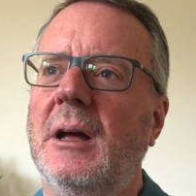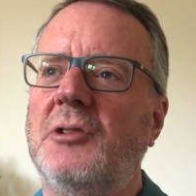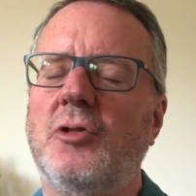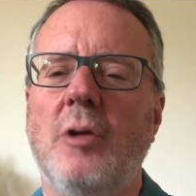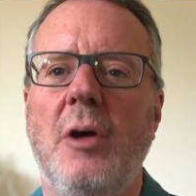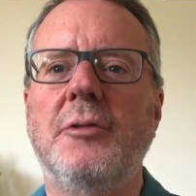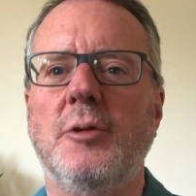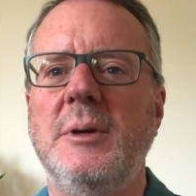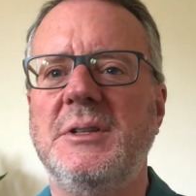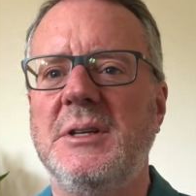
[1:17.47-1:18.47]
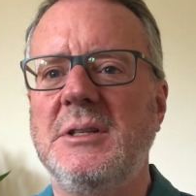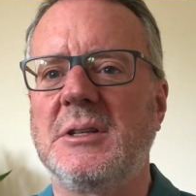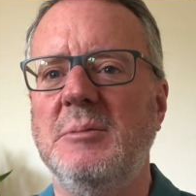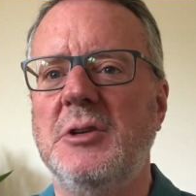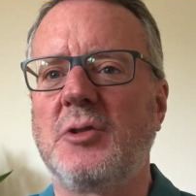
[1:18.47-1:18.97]
trawl through his
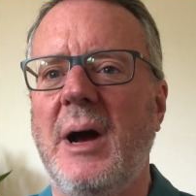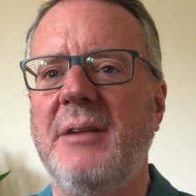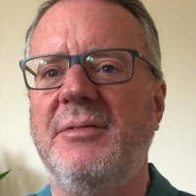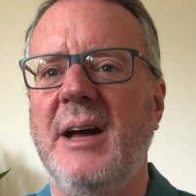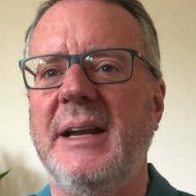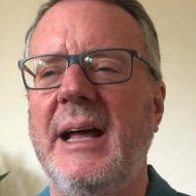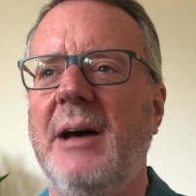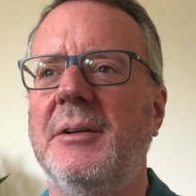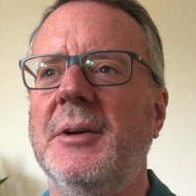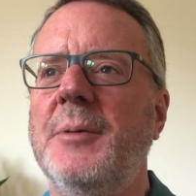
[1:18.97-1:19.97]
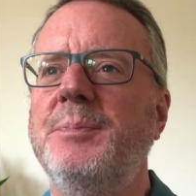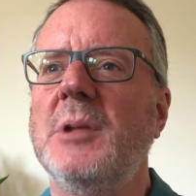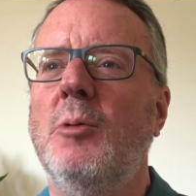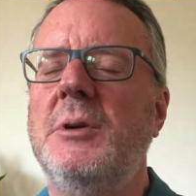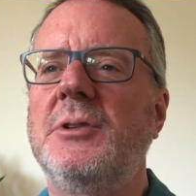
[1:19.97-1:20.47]
system to try to find out
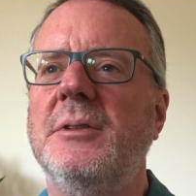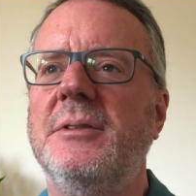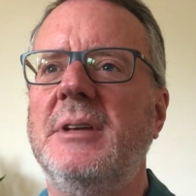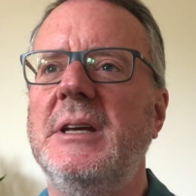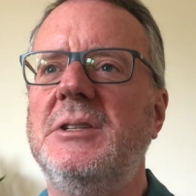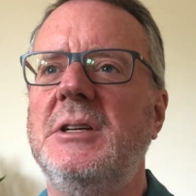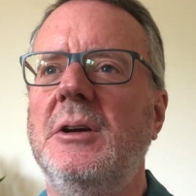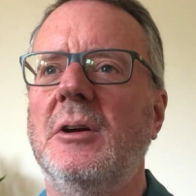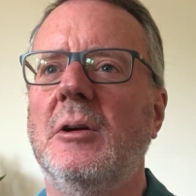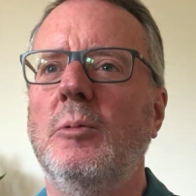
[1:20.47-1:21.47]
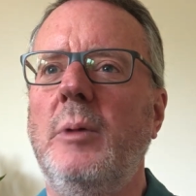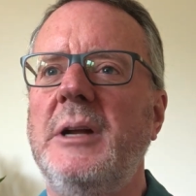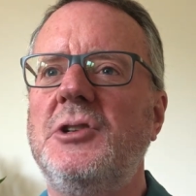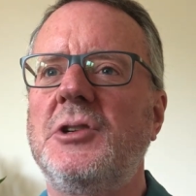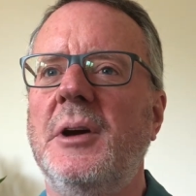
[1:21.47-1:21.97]
which are the things here
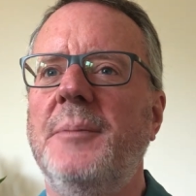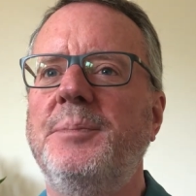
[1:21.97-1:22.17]
which